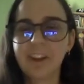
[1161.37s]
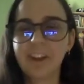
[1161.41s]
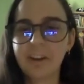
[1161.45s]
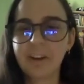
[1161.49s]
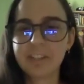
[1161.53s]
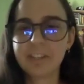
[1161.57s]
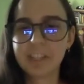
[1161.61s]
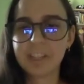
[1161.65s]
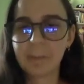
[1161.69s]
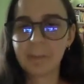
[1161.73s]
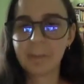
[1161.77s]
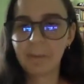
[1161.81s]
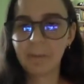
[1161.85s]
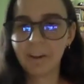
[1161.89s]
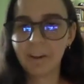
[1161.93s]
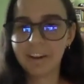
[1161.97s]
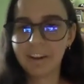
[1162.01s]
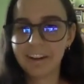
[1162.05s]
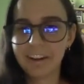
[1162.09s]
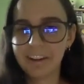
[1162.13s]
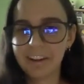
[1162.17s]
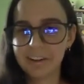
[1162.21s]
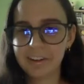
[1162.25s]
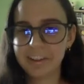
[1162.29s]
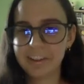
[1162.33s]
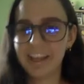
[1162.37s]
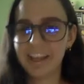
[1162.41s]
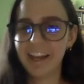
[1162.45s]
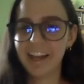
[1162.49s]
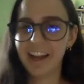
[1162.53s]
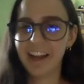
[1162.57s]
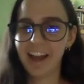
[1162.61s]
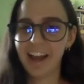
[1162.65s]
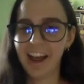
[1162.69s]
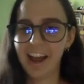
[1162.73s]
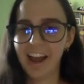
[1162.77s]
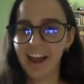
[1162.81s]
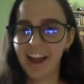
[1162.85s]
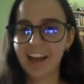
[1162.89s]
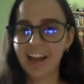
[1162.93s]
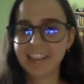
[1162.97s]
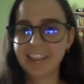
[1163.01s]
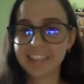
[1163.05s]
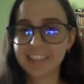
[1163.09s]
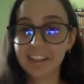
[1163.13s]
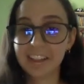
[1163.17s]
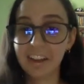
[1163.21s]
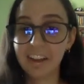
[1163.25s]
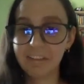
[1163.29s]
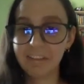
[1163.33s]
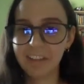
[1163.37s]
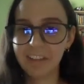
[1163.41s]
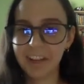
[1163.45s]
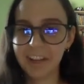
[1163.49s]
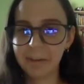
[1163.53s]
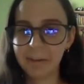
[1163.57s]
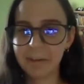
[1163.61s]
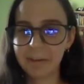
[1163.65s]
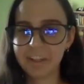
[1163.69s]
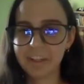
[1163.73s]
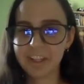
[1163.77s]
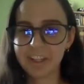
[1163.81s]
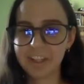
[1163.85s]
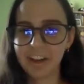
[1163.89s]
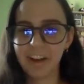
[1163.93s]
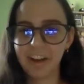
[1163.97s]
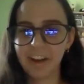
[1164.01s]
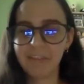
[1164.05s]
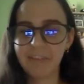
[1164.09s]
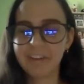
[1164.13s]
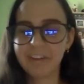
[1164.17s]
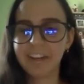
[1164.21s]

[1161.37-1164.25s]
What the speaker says: someone that has the love language of